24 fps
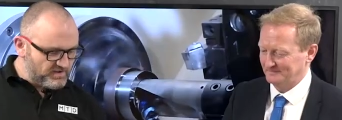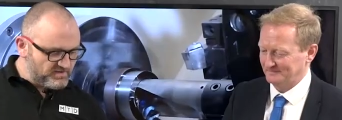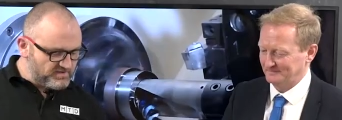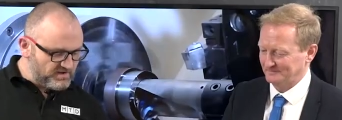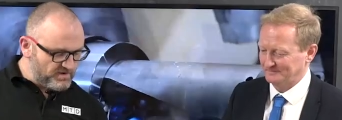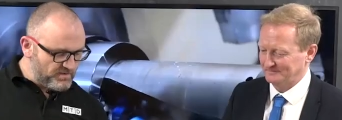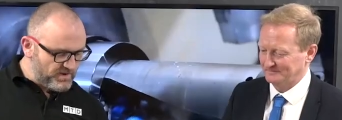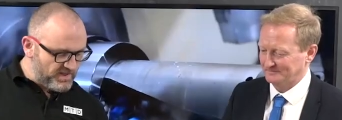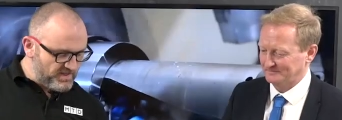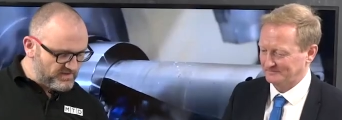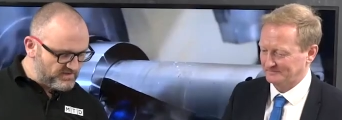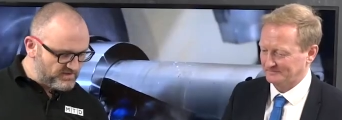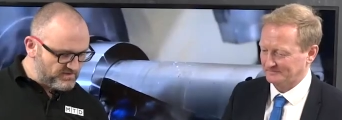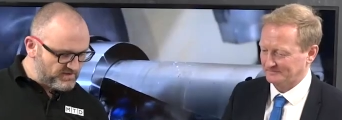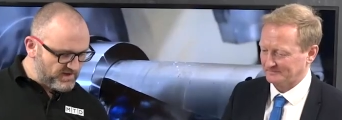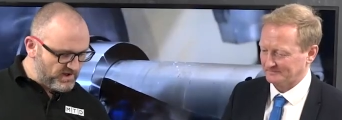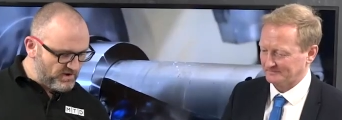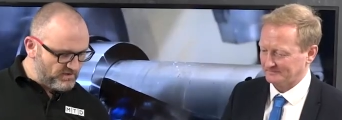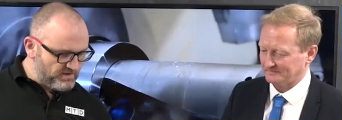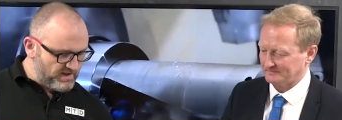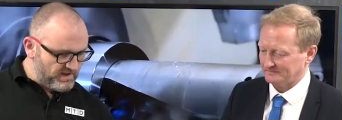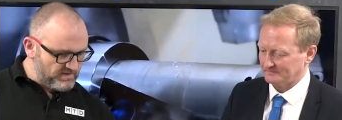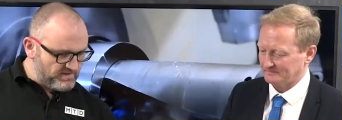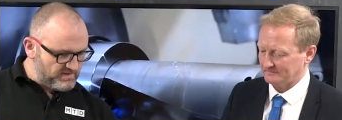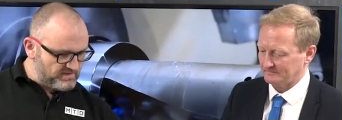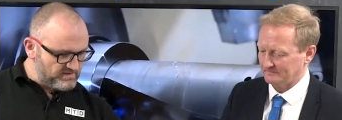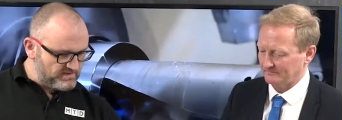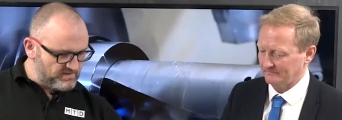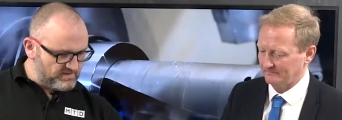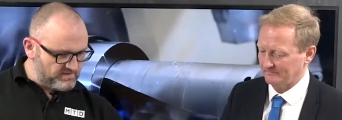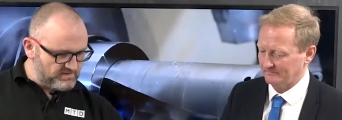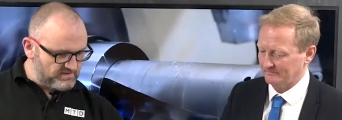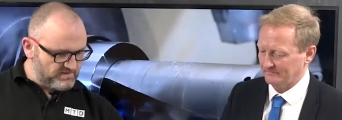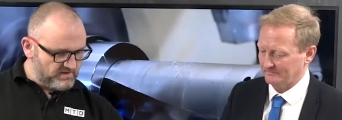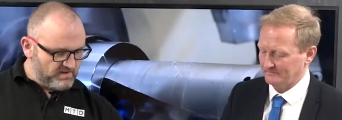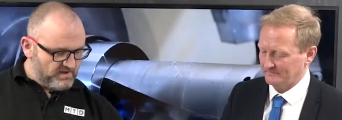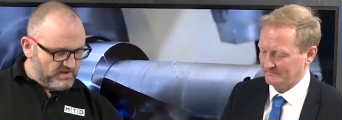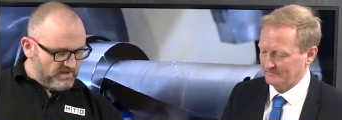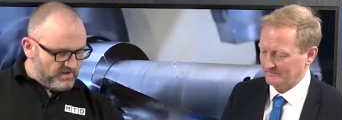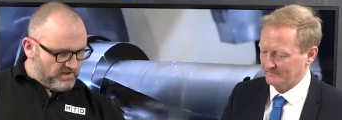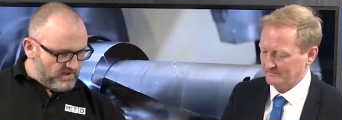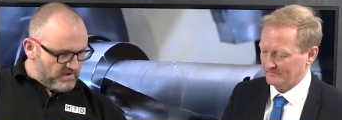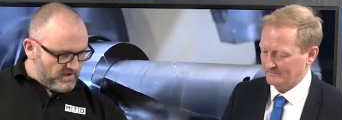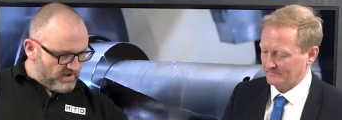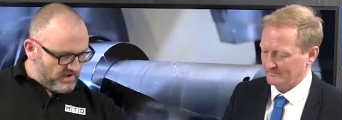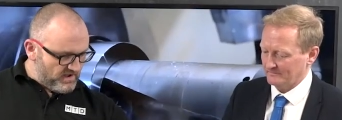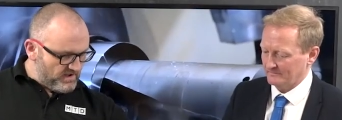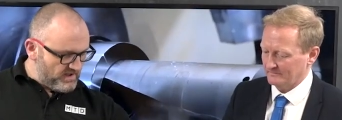Speaker 1: can see where this is going now. This is
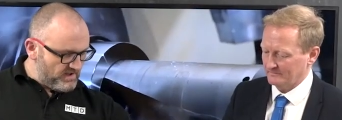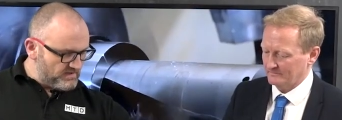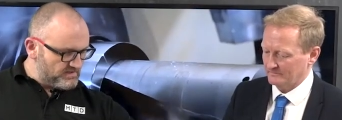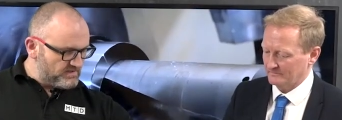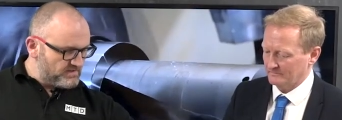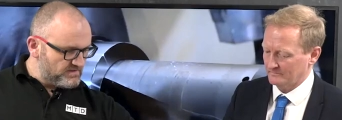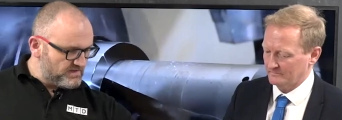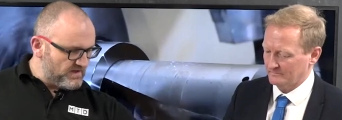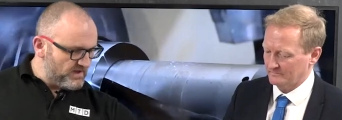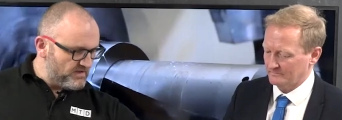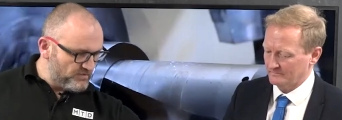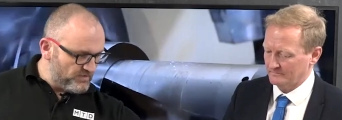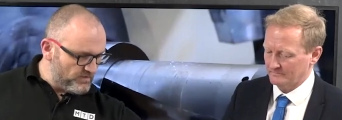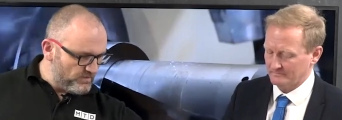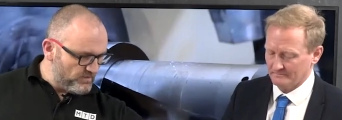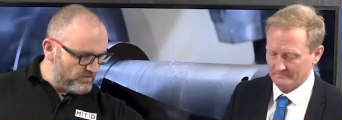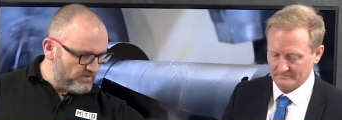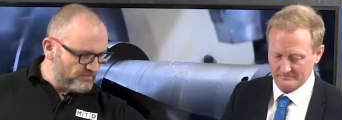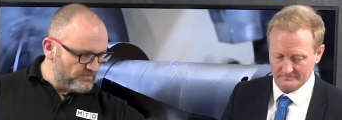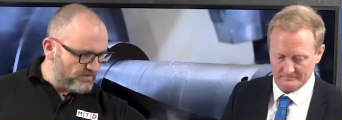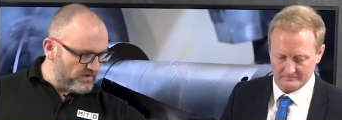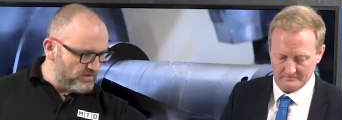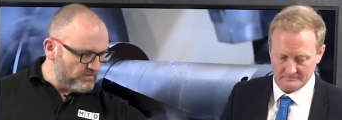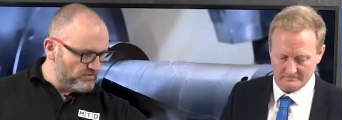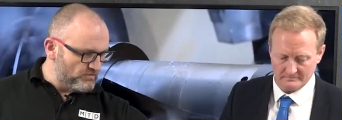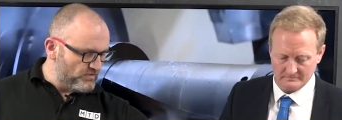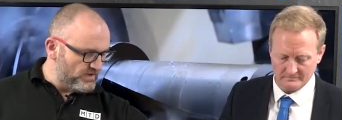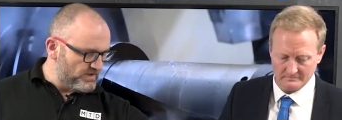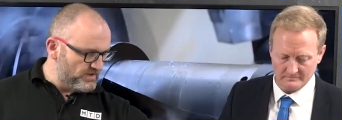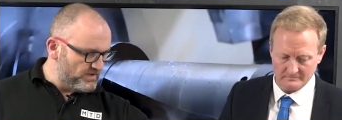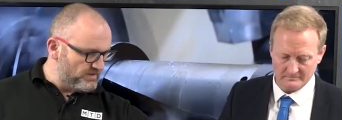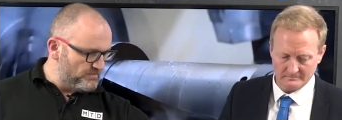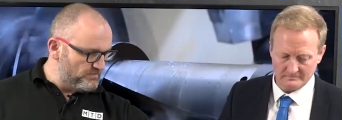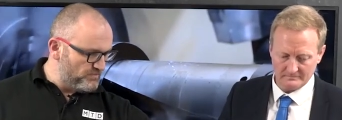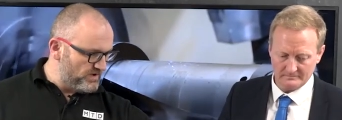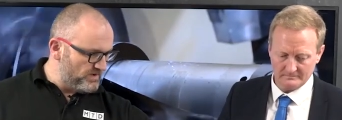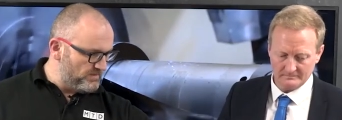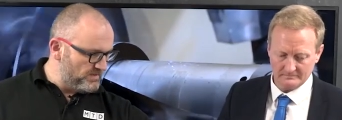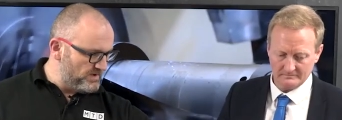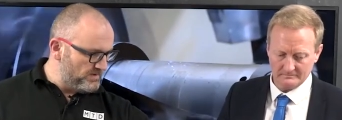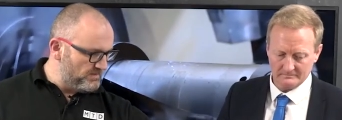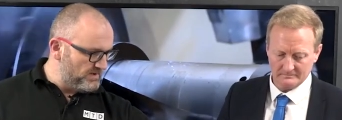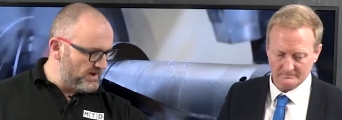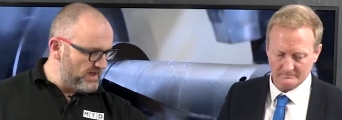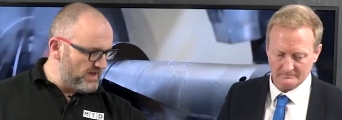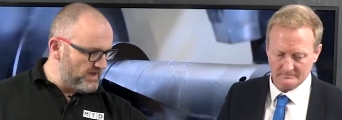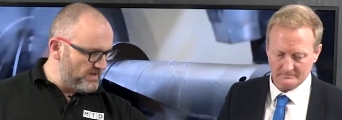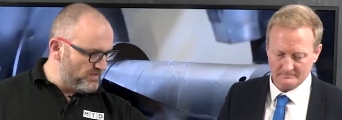as I say, if you if I was running a
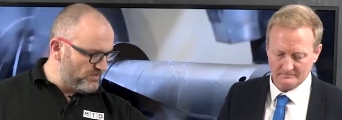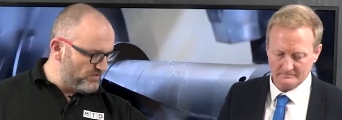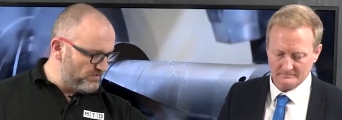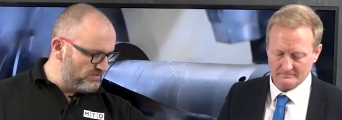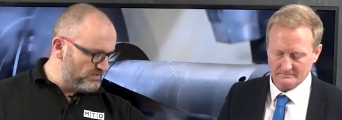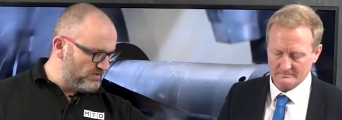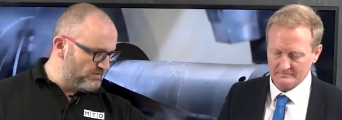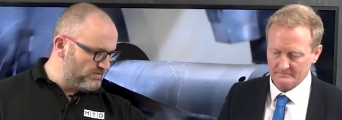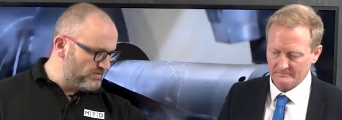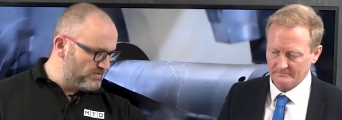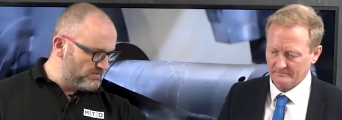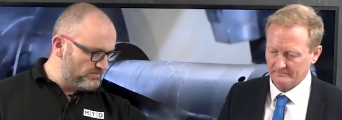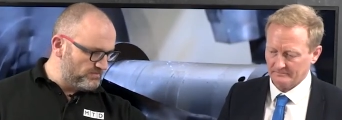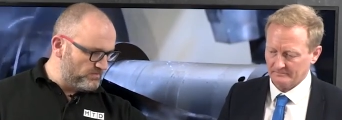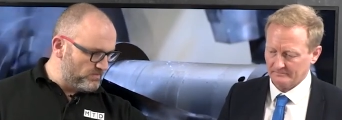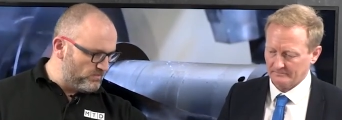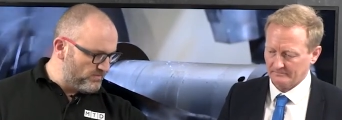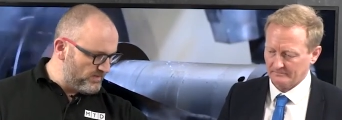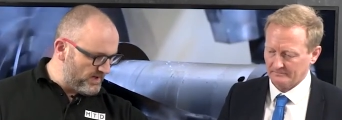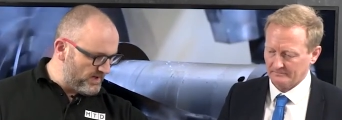premium lathe, doing well,